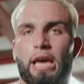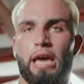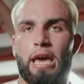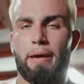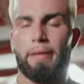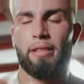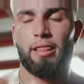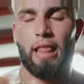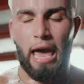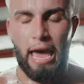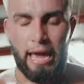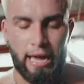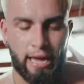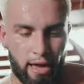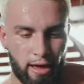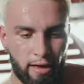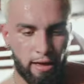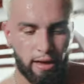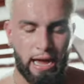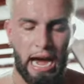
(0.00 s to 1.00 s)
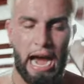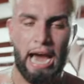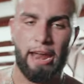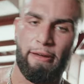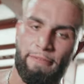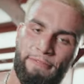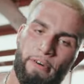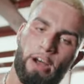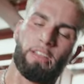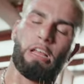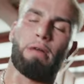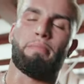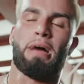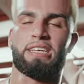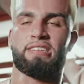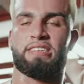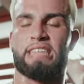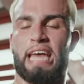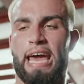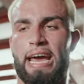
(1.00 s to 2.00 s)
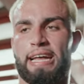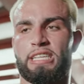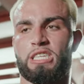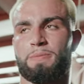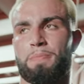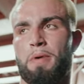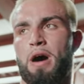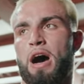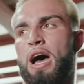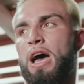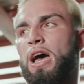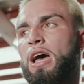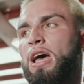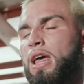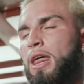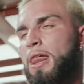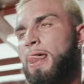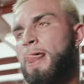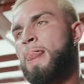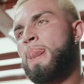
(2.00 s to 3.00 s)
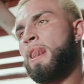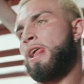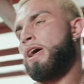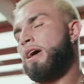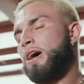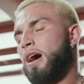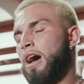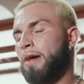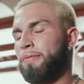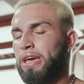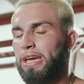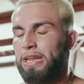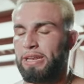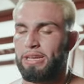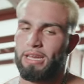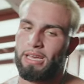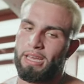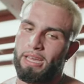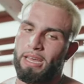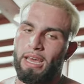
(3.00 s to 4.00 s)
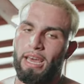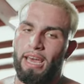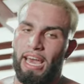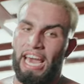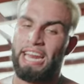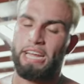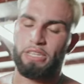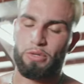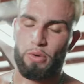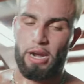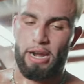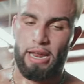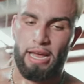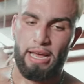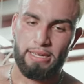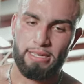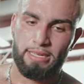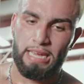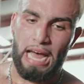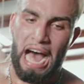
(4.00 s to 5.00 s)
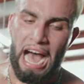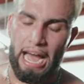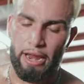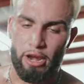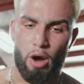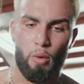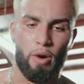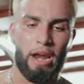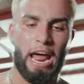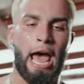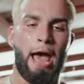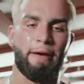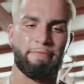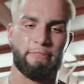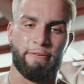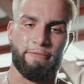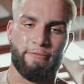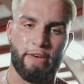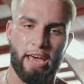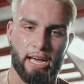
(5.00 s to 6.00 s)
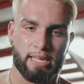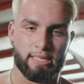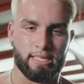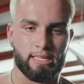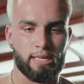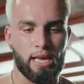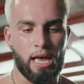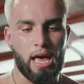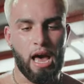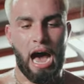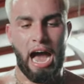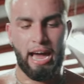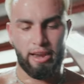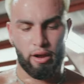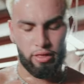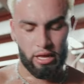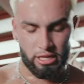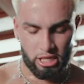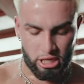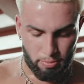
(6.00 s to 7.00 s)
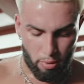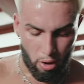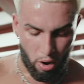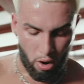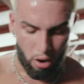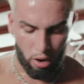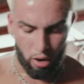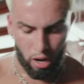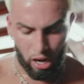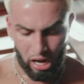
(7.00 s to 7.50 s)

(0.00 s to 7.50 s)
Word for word: it like kind of fucked up my stance, but I mean, it is what it is. I know what I have to fix. I know the small